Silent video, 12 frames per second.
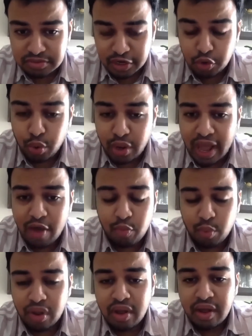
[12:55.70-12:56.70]
they do
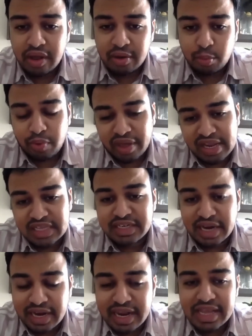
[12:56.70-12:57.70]
have various
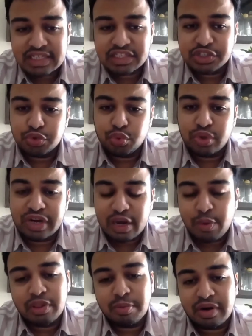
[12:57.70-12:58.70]
techniques to
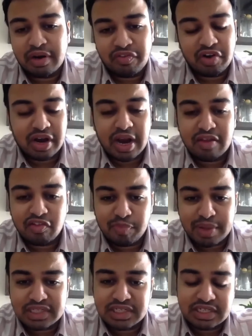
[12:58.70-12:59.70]
deal with different kinds of
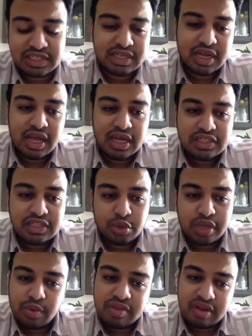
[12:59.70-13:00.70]
patients. So
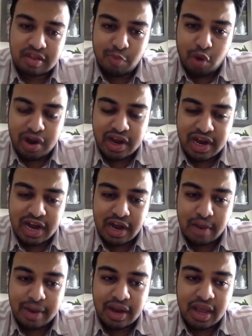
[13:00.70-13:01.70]
he was responding a
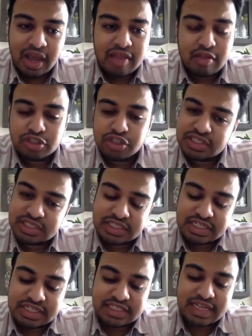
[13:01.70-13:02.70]
little bit. So
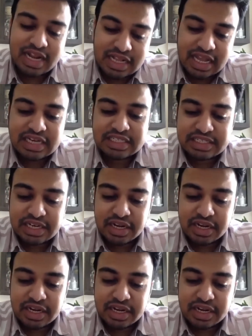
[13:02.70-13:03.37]
she said that